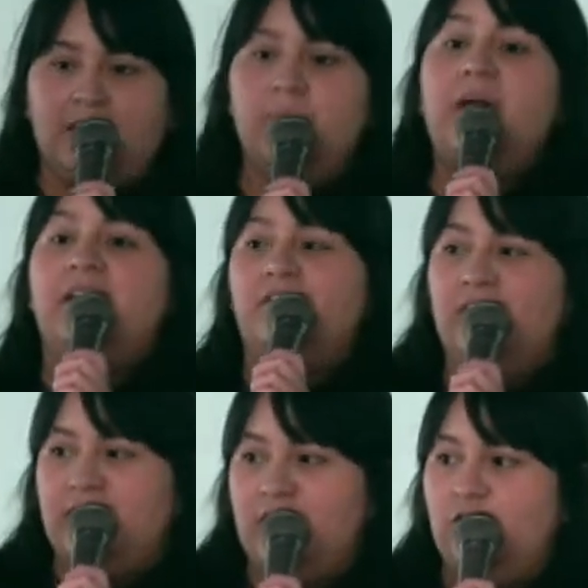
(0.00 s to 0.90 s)
like a
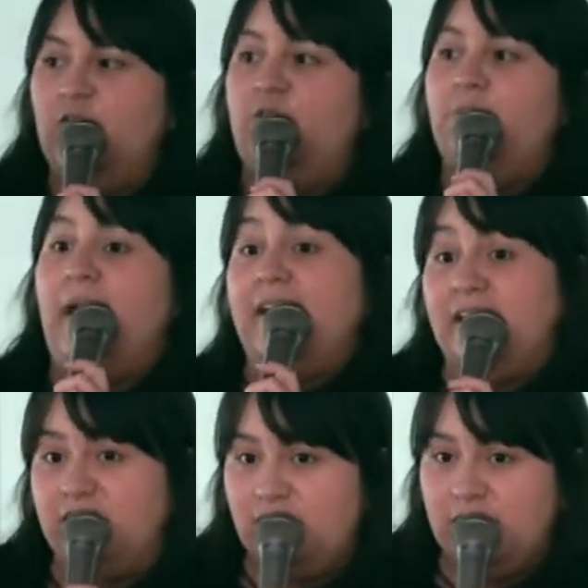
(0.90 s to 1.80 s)
benefit that you pay
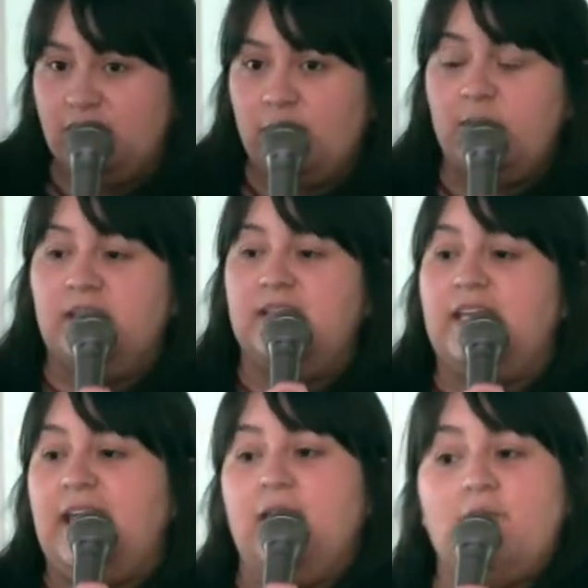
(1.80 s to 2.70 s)
into, so we
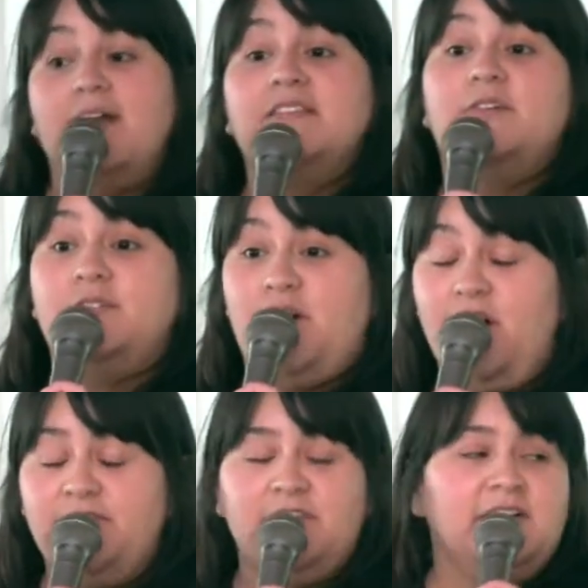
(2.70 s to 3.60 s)
can't write those
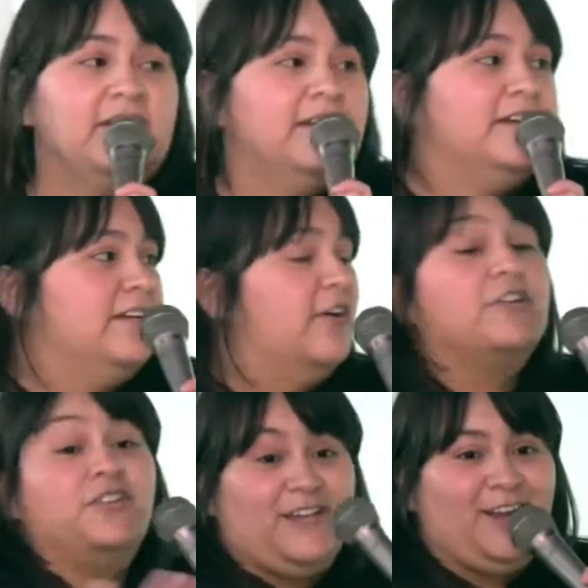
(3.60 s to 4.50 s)
off, or
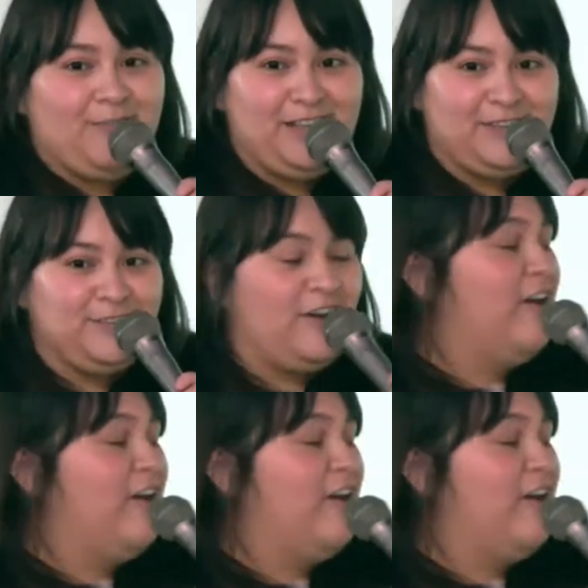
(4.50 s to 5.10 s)
you can't write those